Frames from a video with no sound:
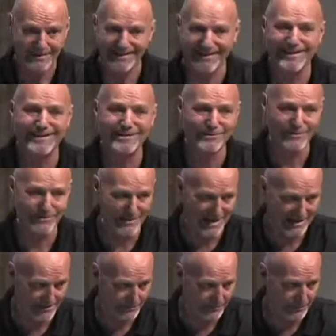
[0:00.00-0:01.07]
He didn't do
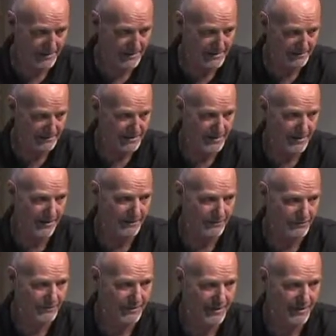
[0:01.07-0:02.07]
that to please himself.